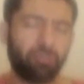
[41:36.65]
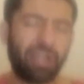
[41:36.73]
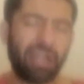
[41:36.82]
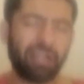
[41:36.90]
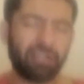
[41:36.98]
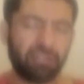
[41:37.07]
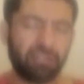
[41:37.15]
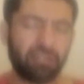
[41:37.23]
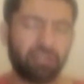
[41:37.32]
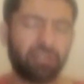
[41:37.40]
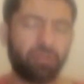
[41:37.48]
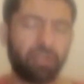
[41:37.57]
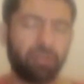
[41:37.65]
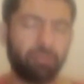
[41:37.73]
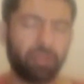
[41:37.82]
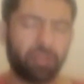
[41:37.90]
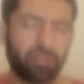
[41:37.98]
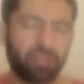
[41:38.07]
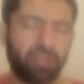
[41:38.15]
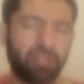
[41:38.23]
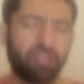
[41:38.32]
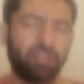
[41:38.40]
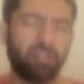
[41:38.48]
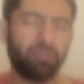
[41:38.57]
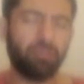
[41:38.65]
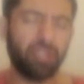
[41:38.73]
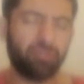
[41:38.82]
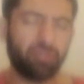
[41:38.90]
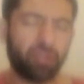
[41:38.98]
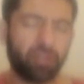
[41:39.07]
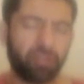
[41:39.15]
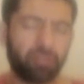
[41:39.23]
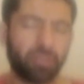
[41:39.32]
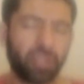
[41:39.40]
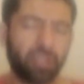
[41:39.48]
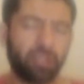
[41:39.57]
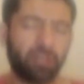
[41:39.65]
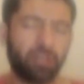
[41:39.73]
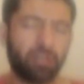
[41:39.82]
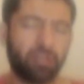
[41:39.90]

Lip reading: reacting this way because he didn't mean to hurt me.